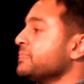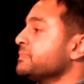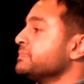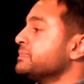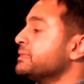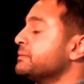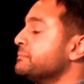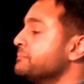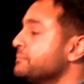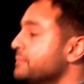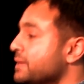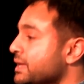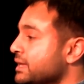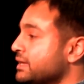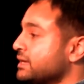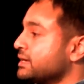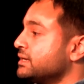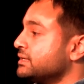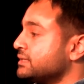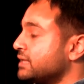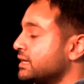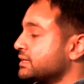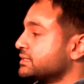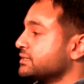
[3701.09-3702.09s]
that make
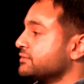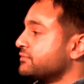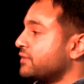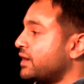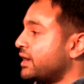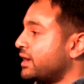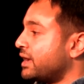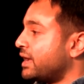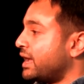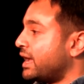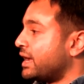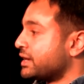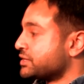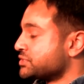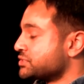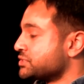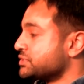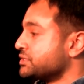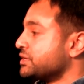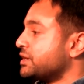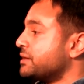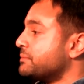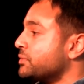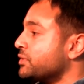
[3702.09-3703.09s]
collective
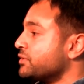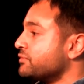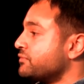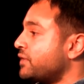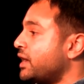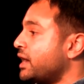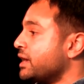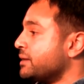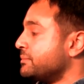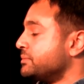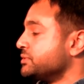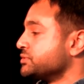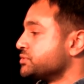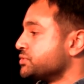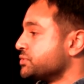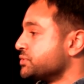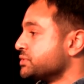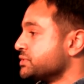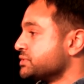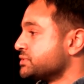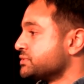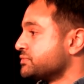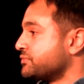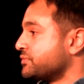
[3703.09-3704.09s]
action a more viable
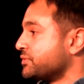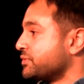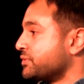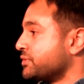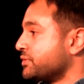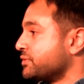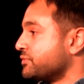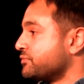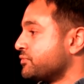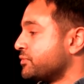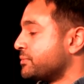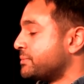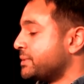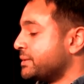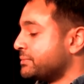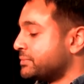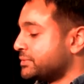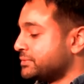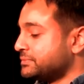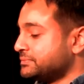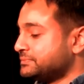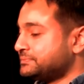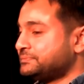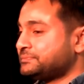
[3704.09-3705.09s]
choice for
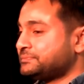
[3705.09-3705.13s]
people.